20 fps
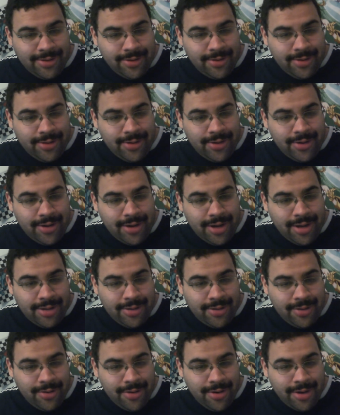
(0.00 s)
to to
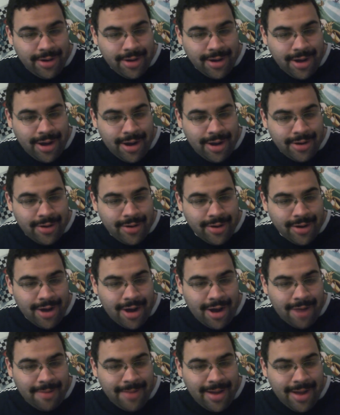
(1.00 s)
unit during during
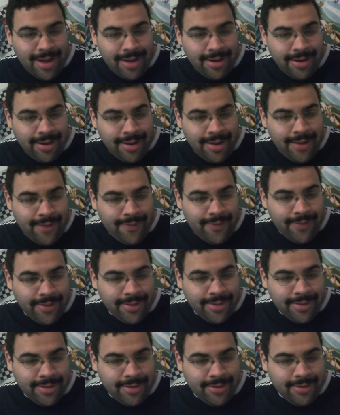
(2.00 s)
combat if
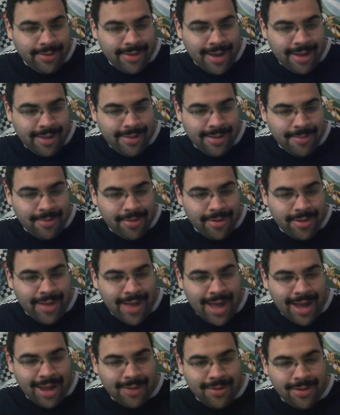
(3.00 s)
it's two times the number of the
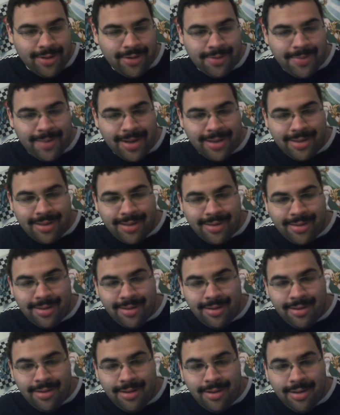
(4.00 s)
allies in two spaces.
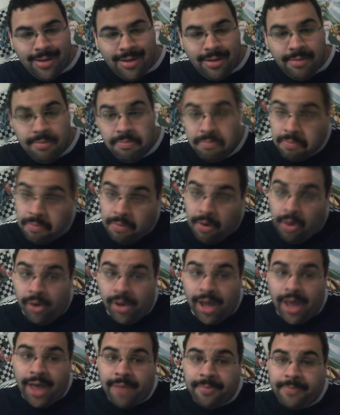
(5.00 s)

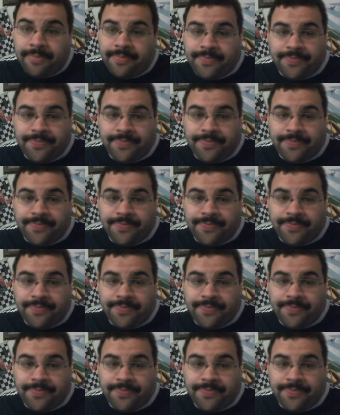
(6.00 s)
Okay.